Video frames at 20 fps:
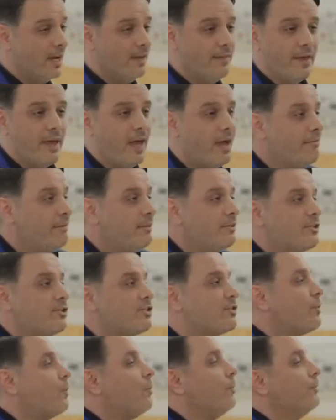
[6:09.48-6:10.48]
and they haven't
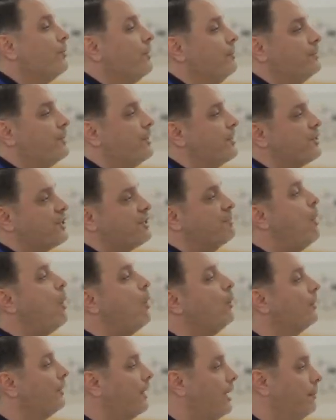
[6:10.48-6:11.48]
sold them to
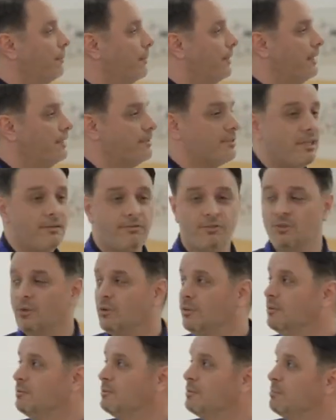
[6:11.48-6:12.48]
small companies. They've
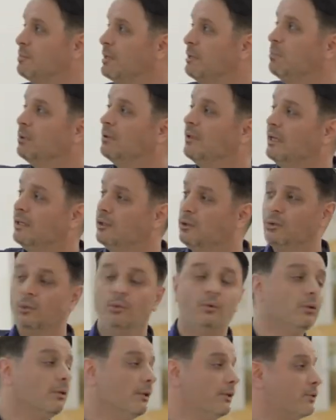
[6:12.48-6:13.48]
sold them to people like
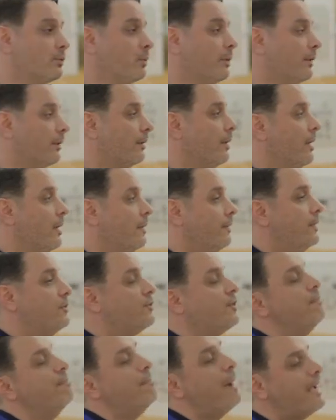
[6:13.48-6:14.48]
Google and Twitter.
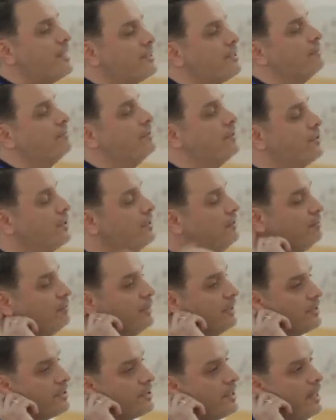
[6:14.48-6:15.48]
These are massive
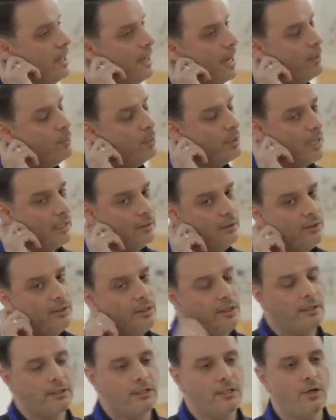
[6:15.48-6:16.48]
achievements. And when I
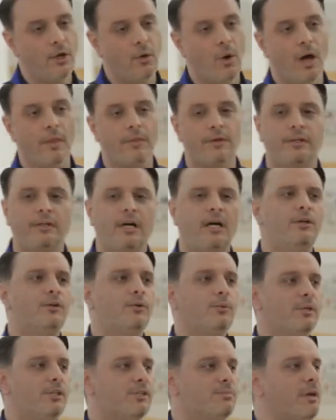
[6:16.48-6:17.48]
look at, you know, other
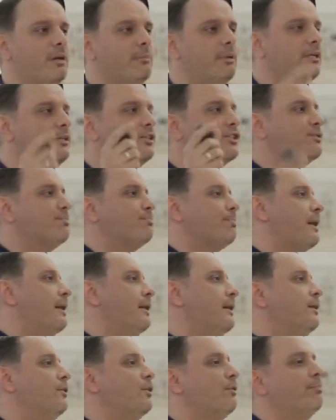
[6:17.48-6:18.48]
countries, maybe in
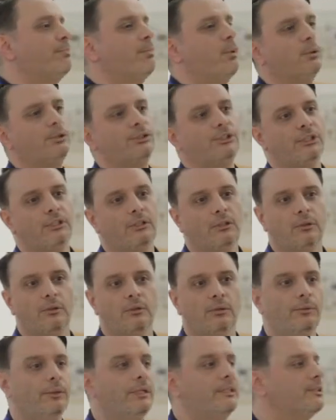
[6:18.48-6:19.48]
Spain or
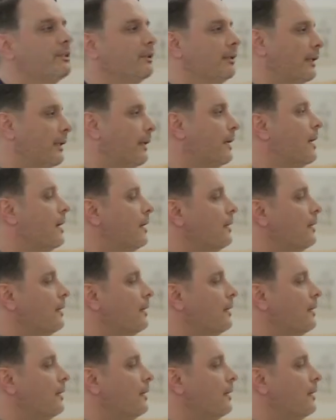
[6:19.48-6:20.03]
Portugal or Italy,